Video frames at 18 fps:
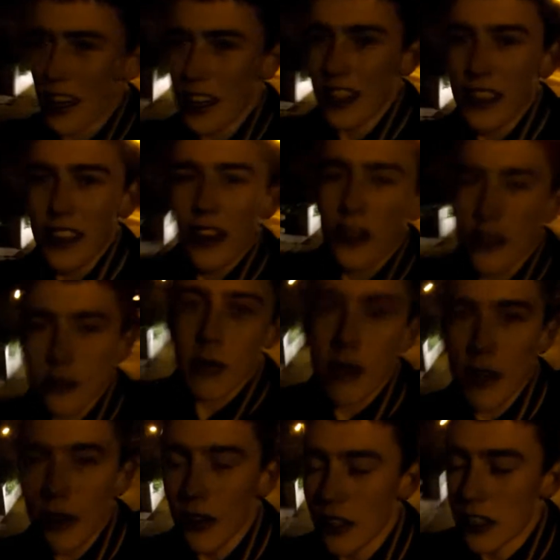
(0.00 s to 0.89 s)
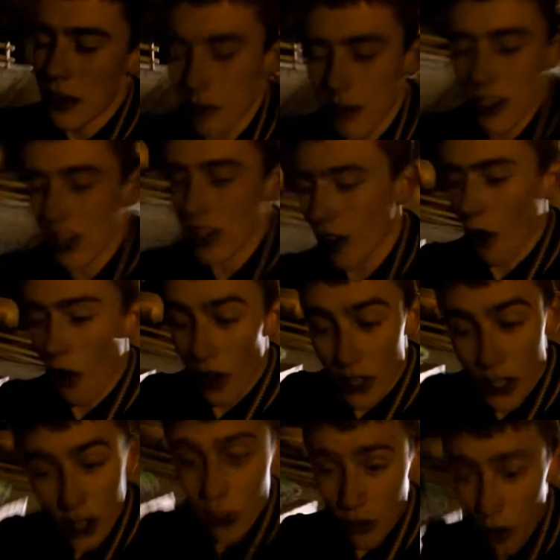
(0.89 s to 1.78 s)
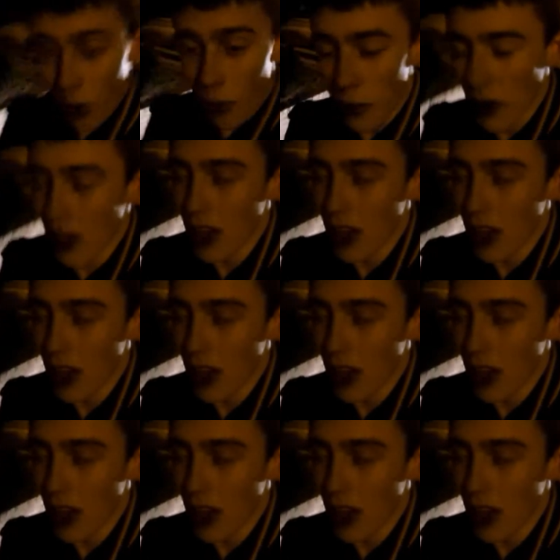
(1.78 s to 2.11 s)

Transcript: is. He knows me all the time. We just call each other up.